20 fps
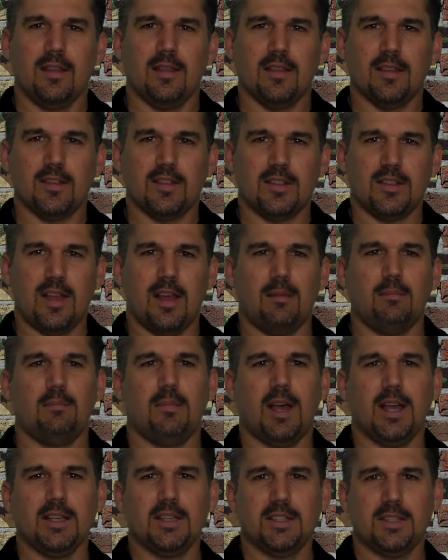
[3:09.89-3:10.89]
the
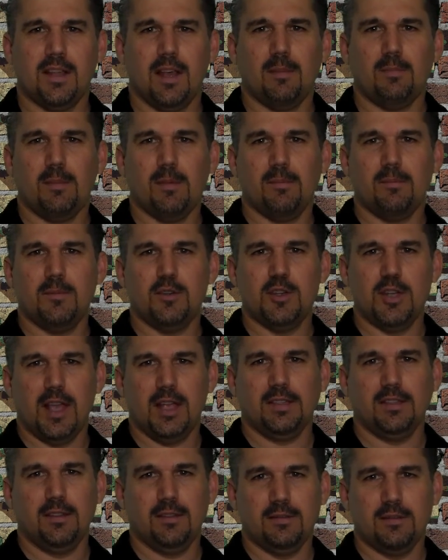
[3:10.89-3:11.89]
step-by-step
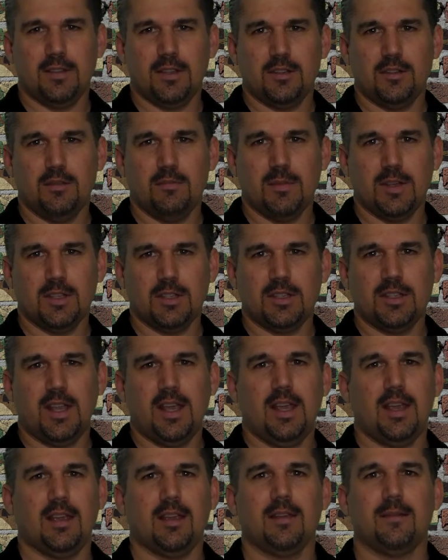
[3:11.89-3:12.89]
objectives that you must
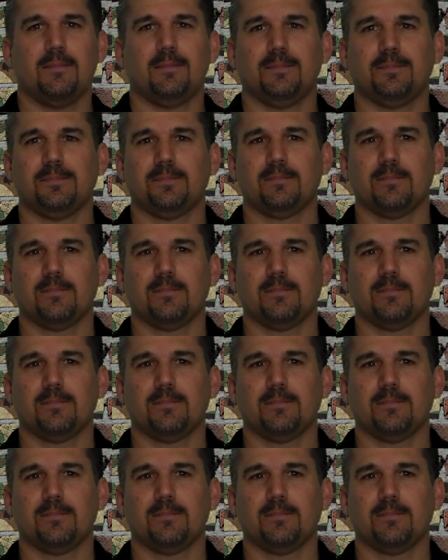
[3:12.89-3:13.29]
take.